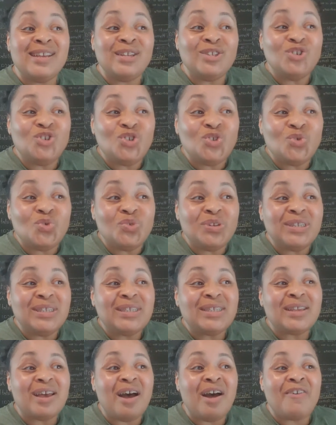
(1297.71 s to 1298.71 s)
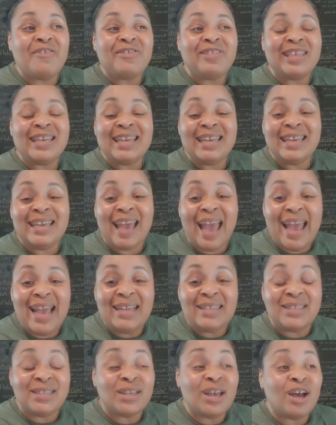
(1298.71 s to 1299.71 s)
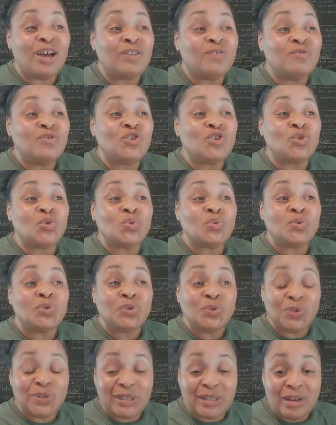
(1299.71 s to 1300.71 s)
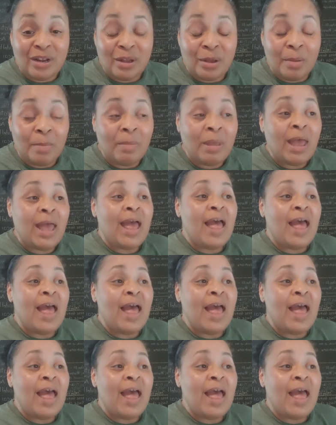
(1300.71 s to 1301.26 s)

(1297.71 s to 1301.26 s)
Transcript: entrance of the gates of Jerusalem.